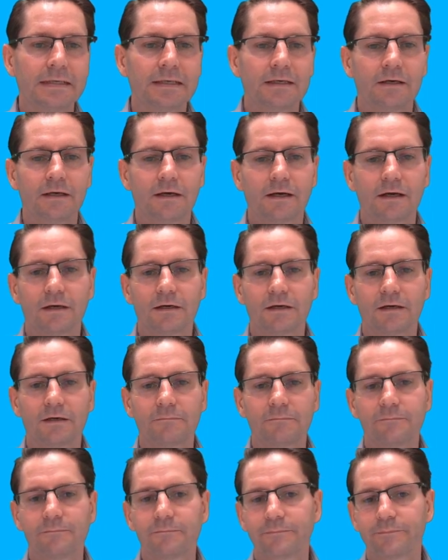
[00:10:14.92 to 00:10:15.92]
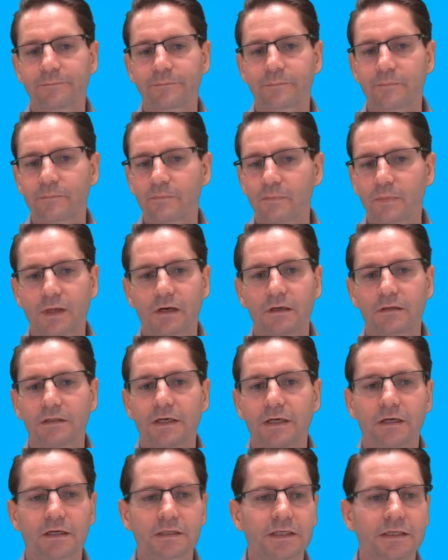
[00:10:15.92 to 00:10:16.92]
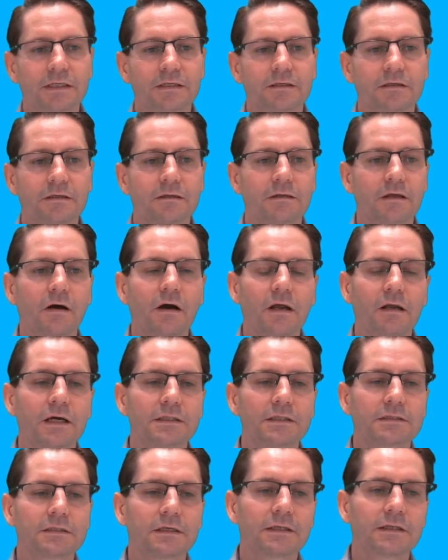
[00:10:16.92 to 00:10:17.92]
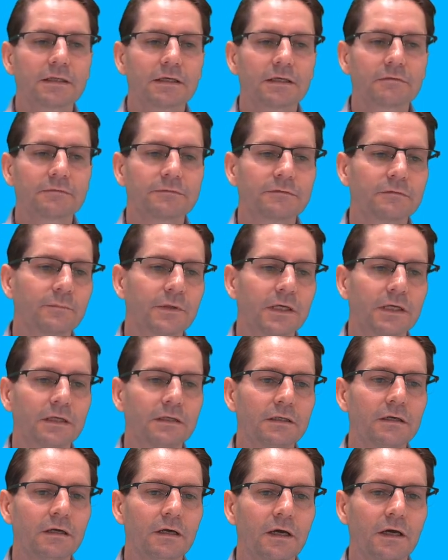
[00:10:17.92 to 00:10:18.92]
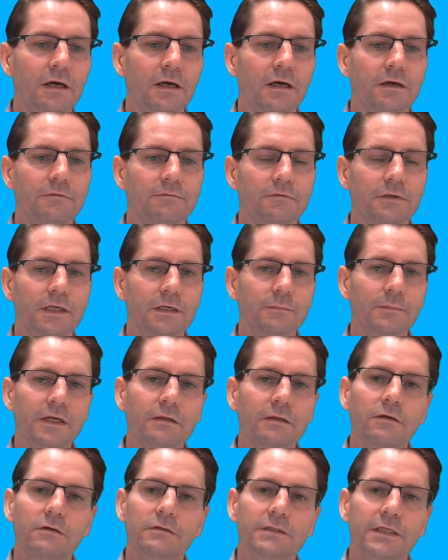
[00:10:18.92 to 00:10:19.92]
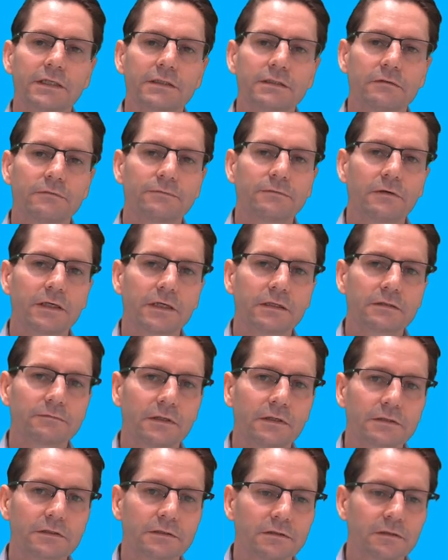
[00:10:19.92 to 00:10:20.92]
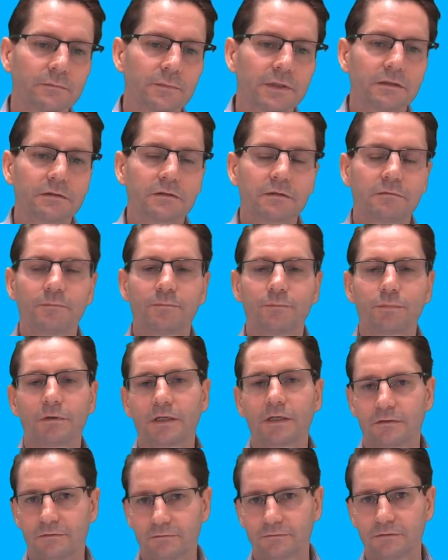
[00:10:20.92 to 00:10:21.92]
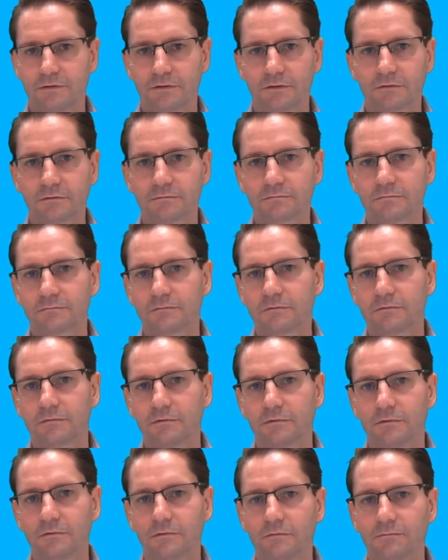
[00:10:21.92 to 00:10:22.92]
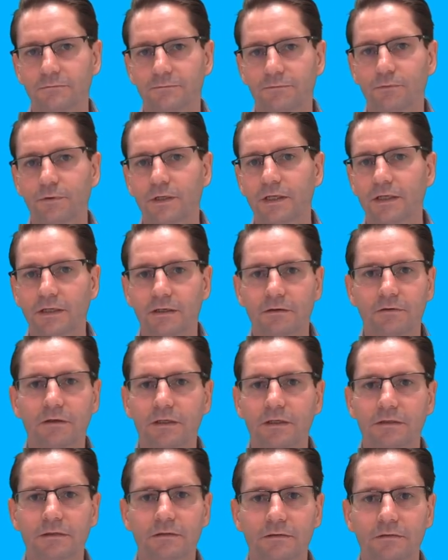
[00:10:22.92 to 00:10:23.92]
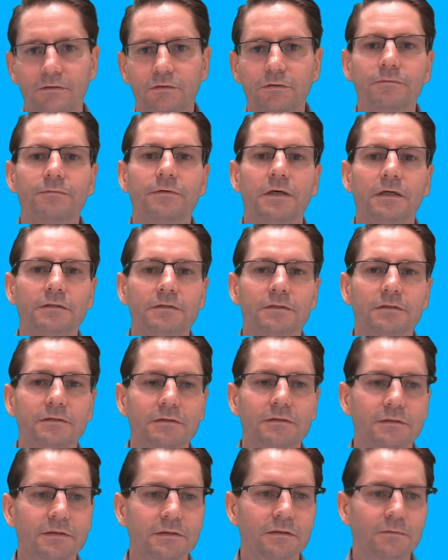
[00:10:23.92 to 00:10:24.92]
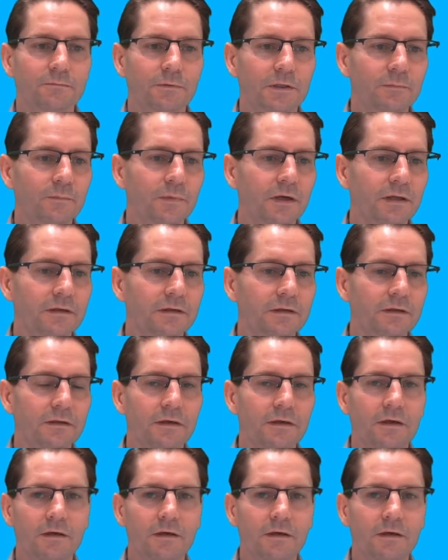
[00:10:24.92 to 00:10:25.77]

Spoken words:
Again, the highlights I think for me have really been those Excel finance functions. I mean, to pull out 49 new functions in the 1 month.